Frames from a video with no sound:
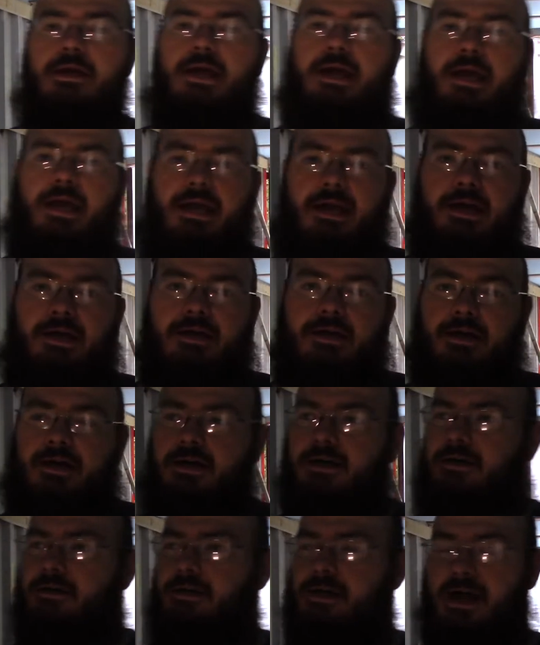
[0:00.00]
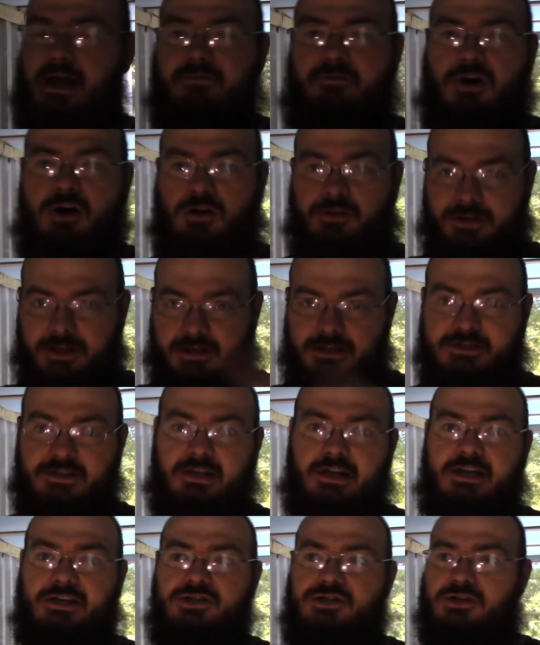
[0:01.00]
and have all the
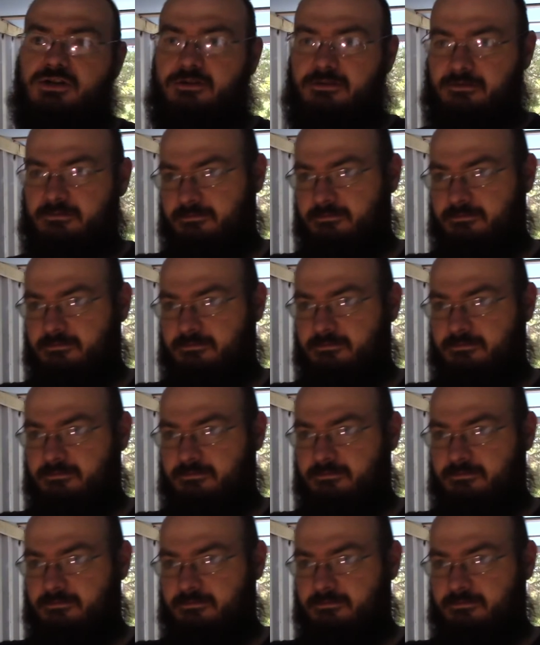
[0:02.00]
insulation